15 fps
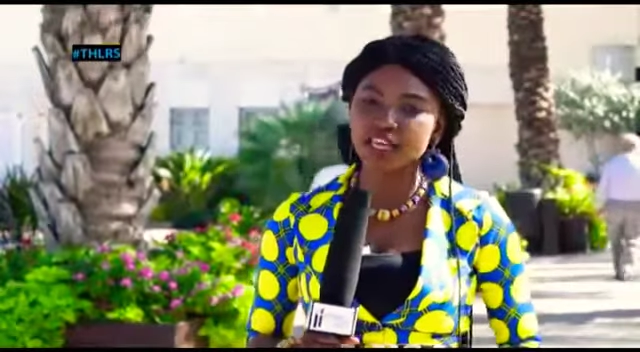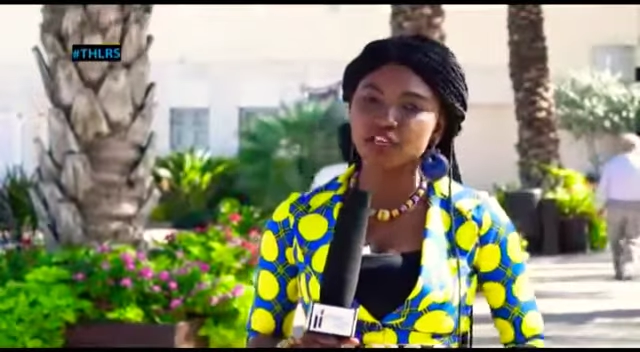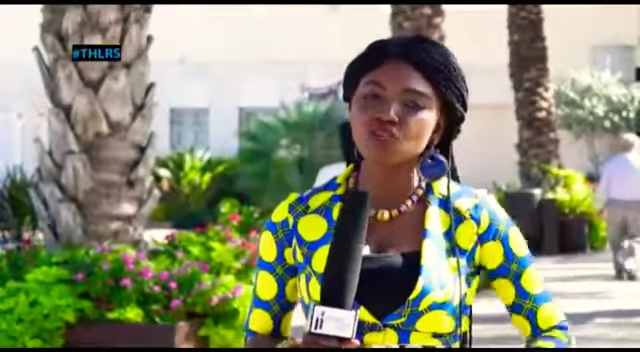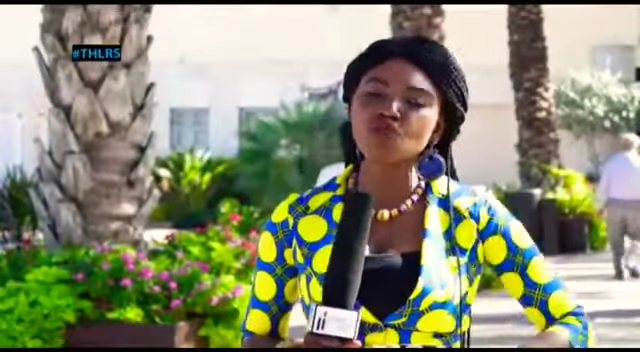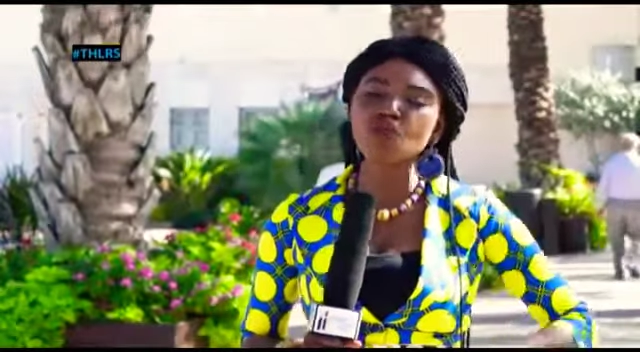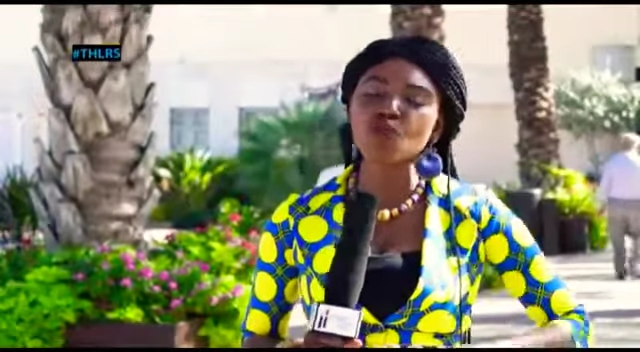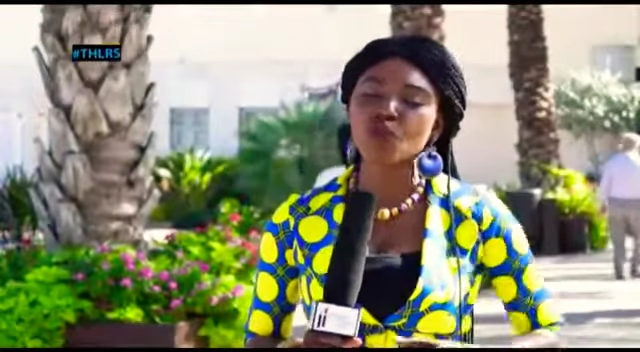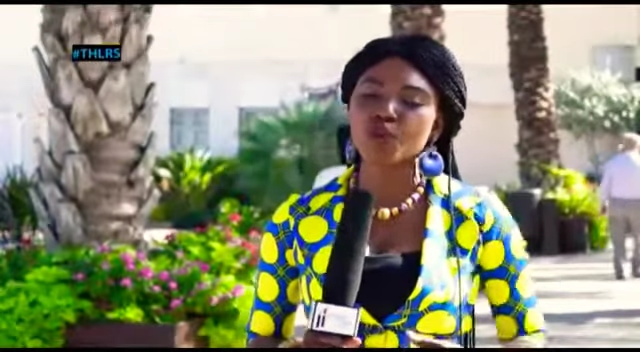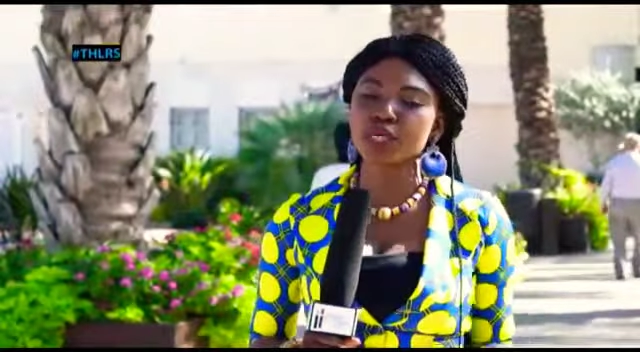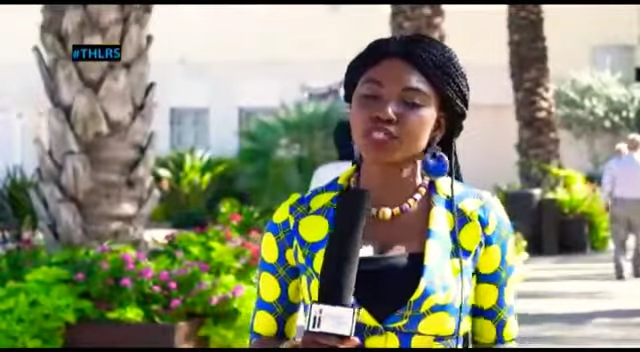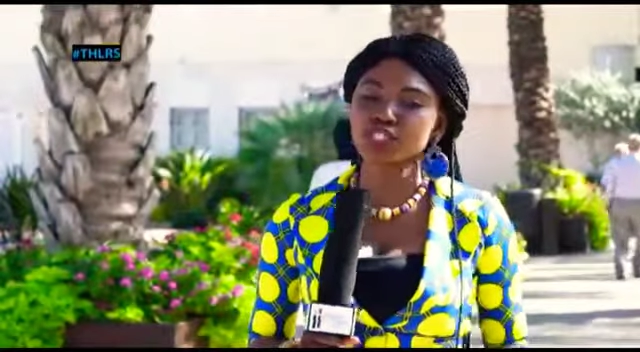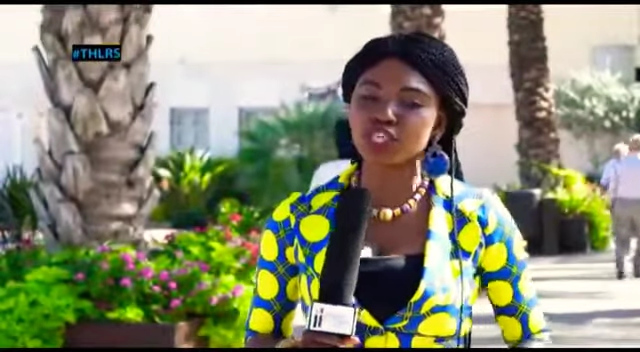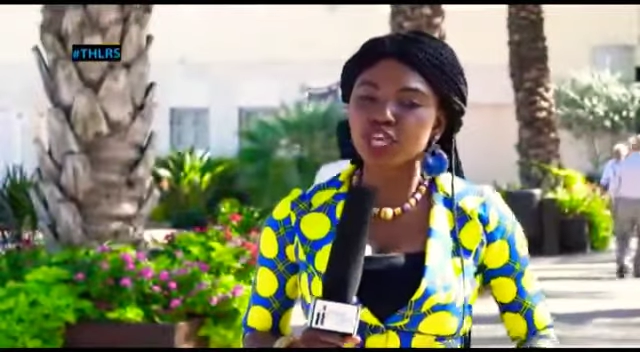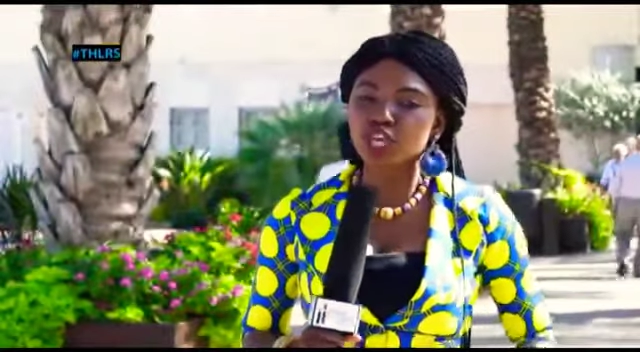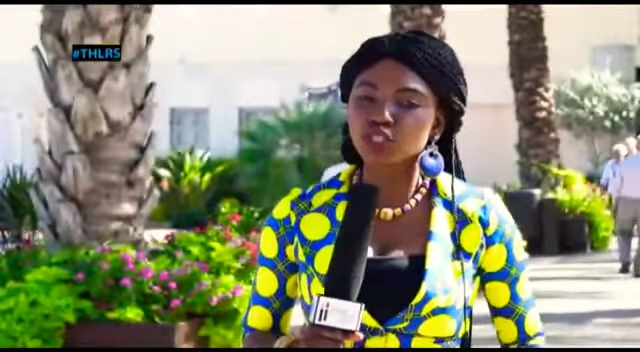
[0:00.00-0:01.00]
and you
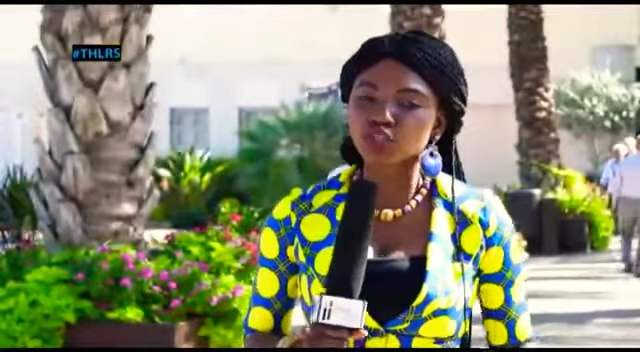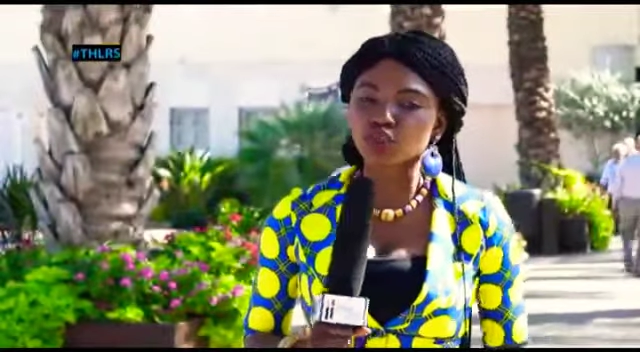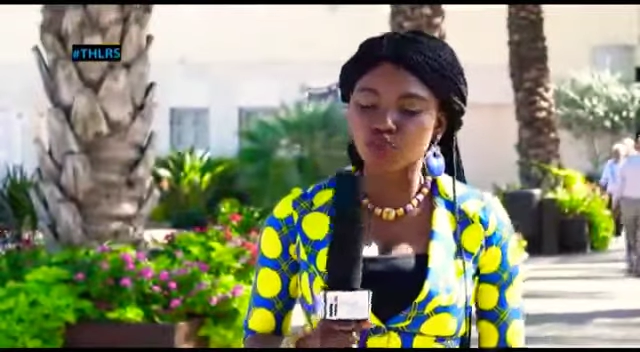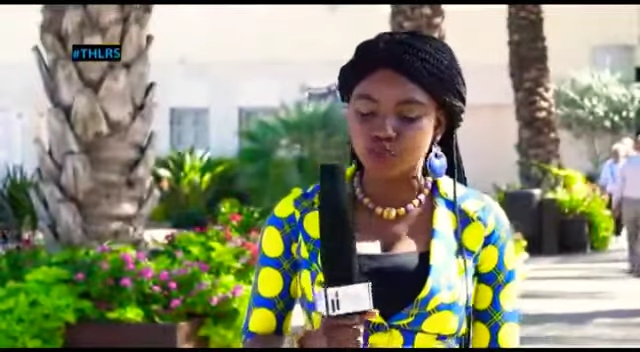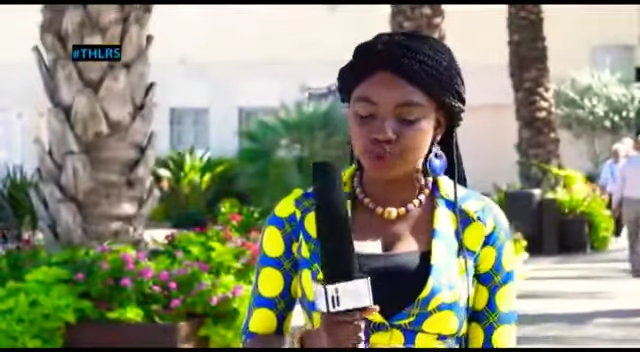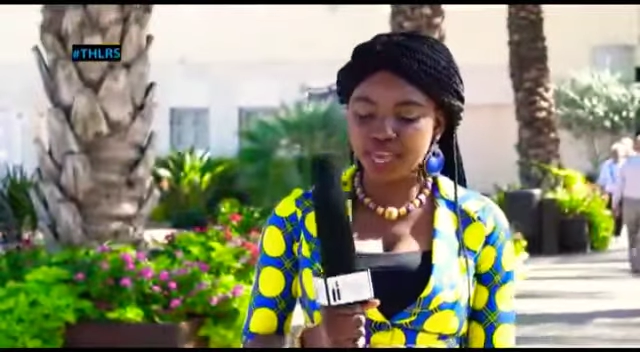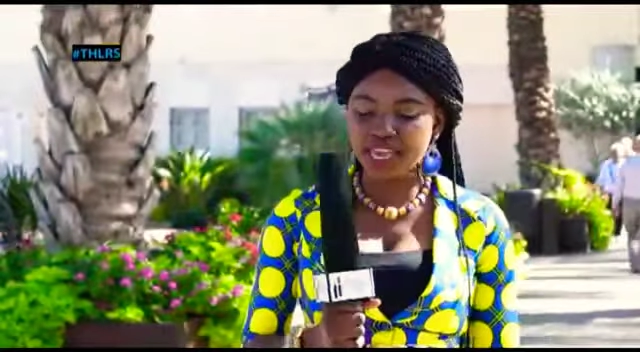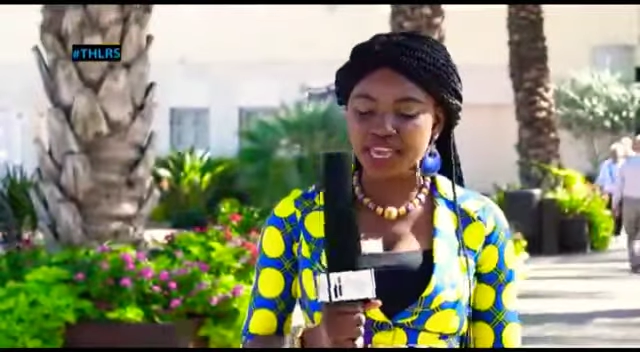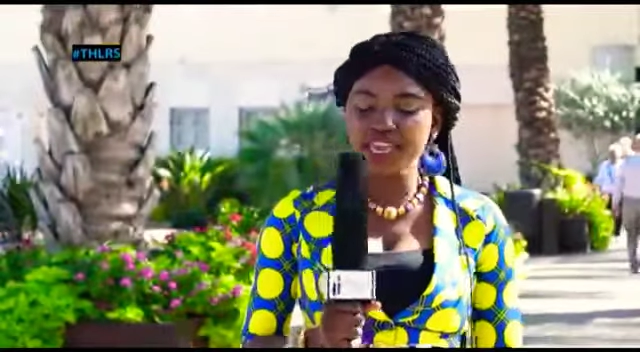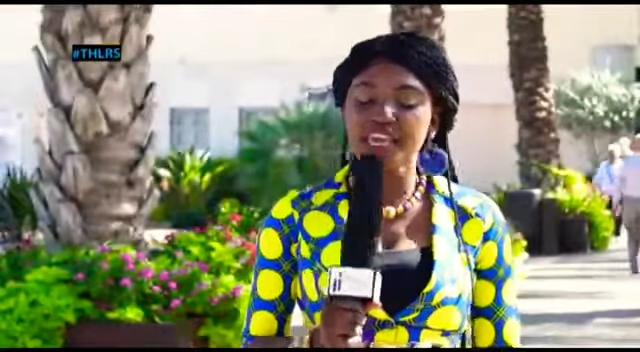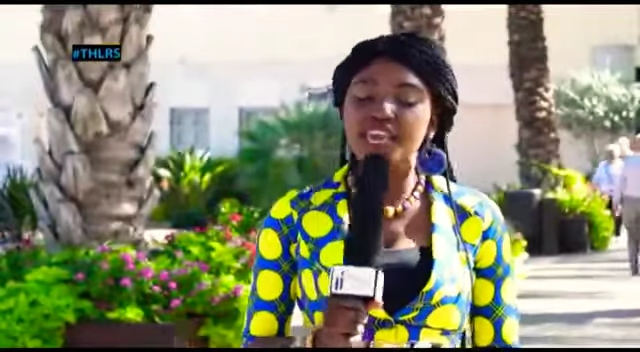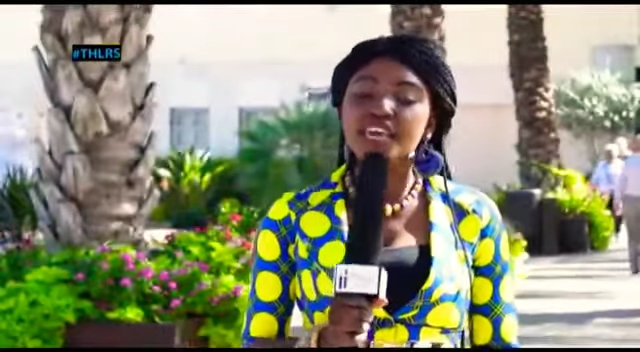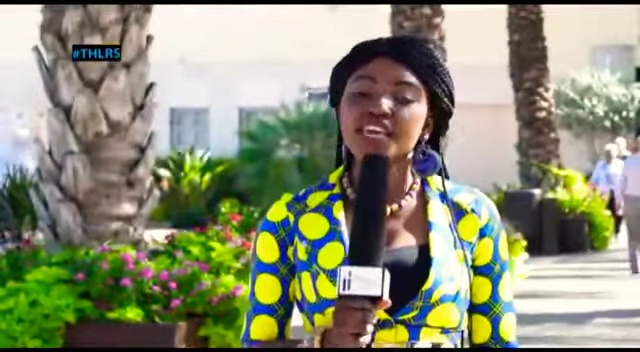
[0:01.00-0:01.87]
wish to be